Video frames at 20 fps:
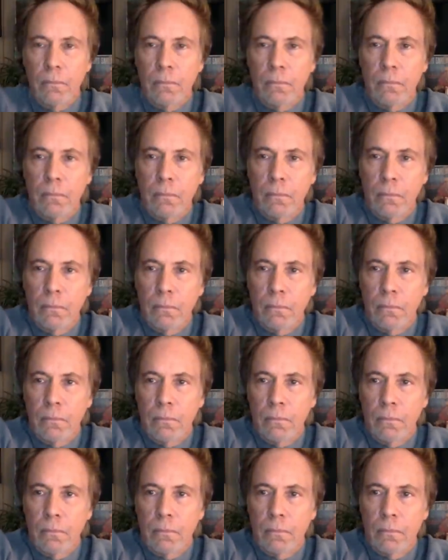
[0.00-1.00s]

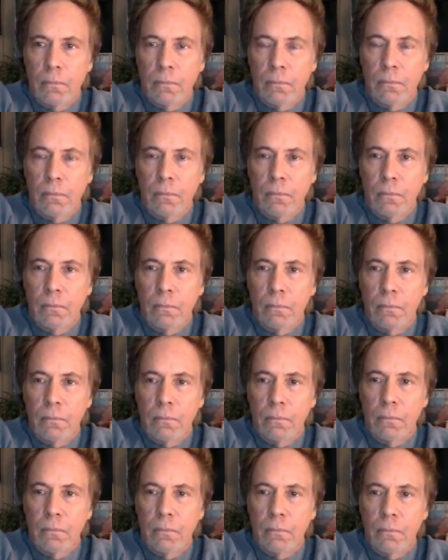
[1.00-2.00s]

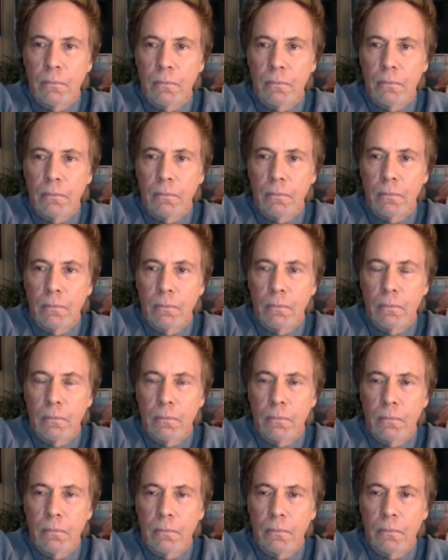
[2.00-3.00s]

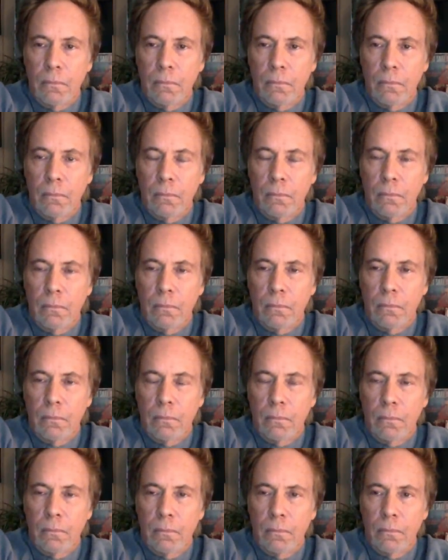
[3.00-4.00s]

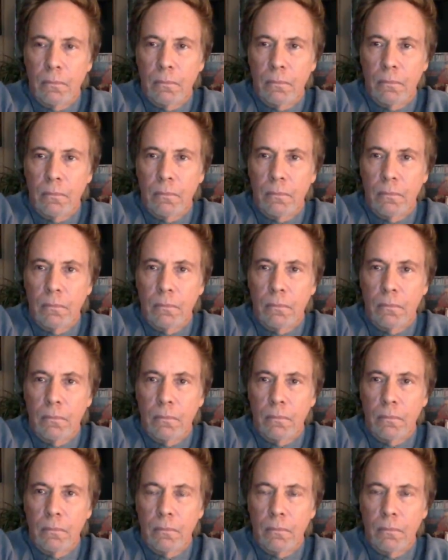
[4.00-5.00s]

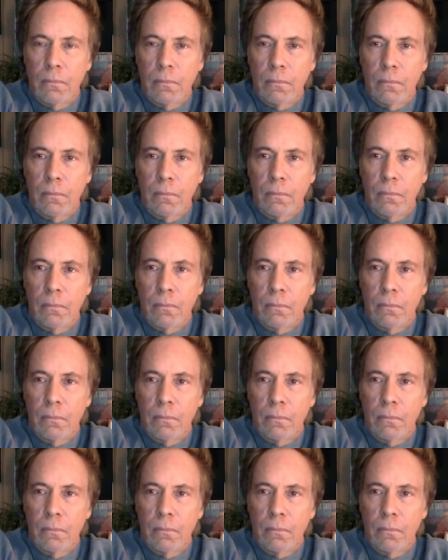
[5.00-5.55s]
(not speaking)